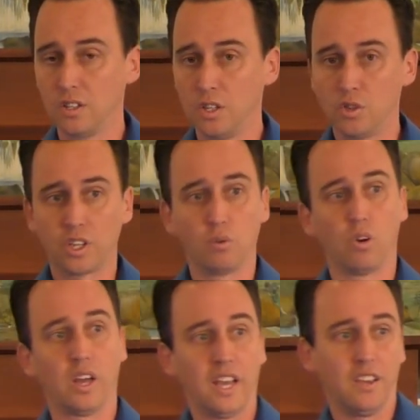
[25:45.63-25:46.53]
You say,
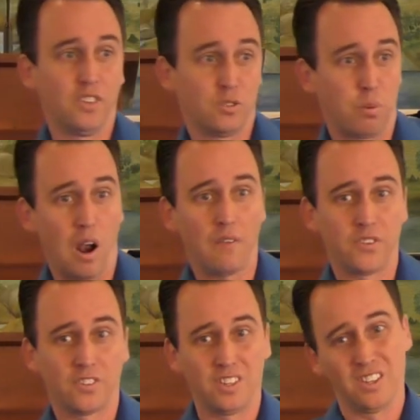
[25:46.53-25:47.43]
well, hey, if it's
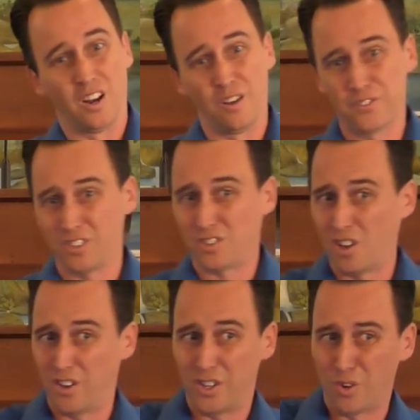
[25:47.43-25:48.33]
prophecy, then obviously
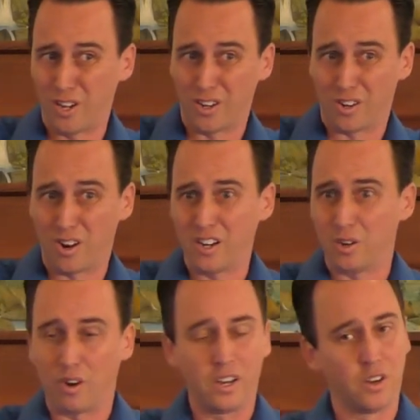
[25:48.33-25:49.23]
Saul and Doeg are greater,
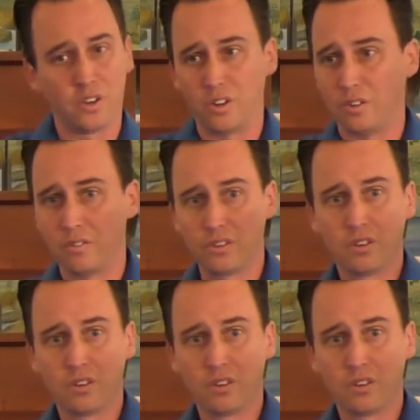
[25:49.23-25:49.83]
right? No, no, no.